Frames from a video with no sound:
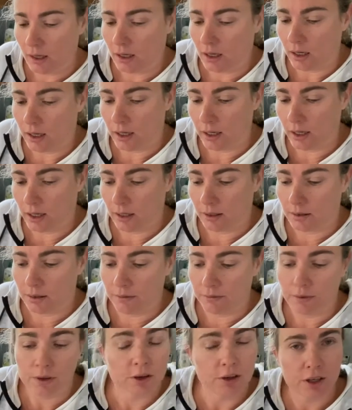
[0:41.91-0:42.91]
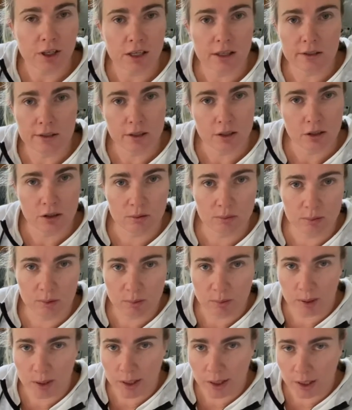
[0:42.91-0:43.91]
They're very easy to
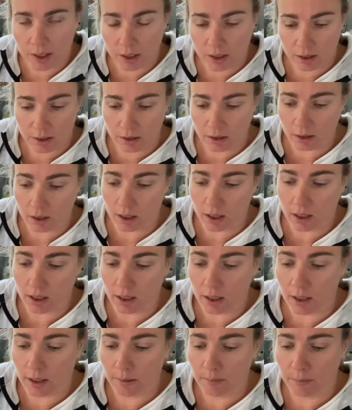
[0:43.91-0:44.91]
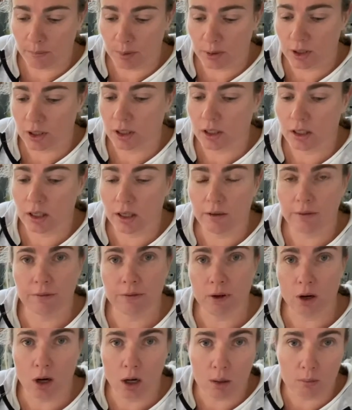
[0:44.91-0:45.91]
prepare, particularly if
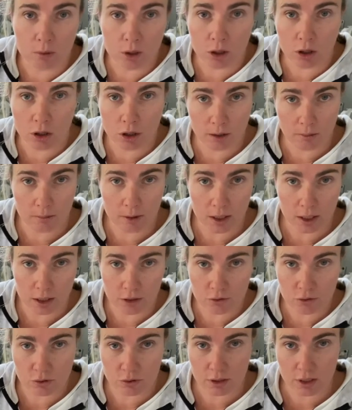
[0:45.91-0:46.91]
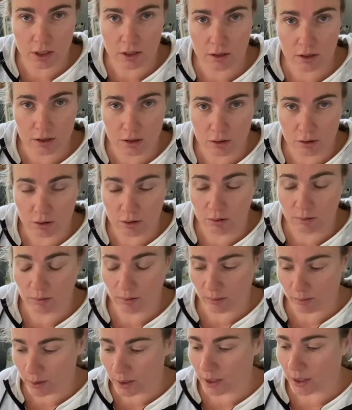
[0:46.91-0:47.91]
I'm not home and Andrew needs to
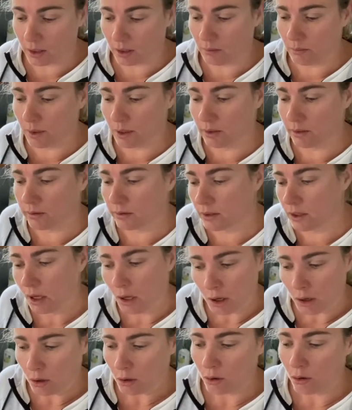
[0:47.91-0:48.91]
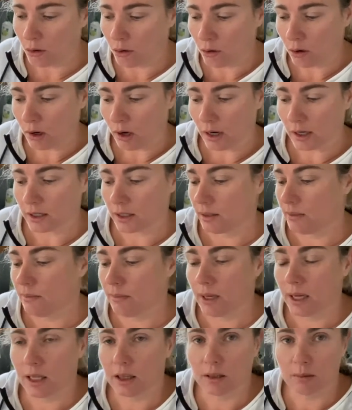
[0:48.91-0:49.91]
prepare the meals, or I can
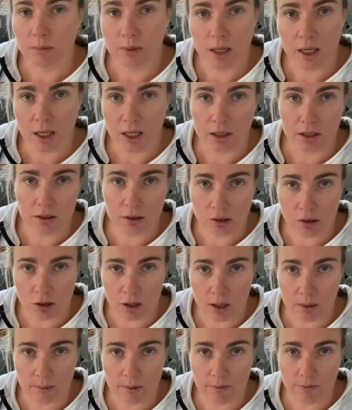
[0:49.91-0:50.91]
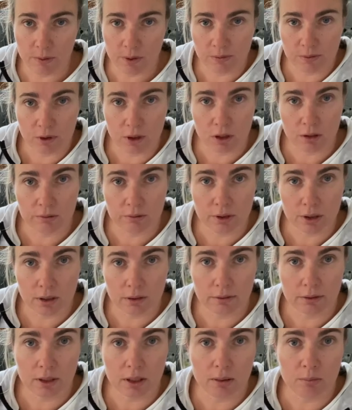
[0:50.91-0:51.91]
make them ahead of time if we've got a
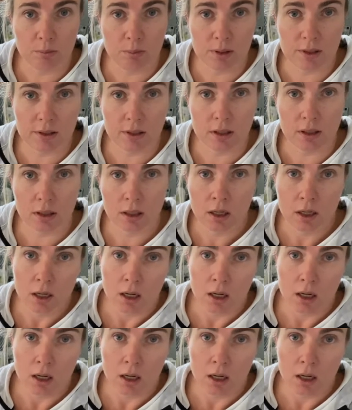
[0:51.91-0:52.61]
really busy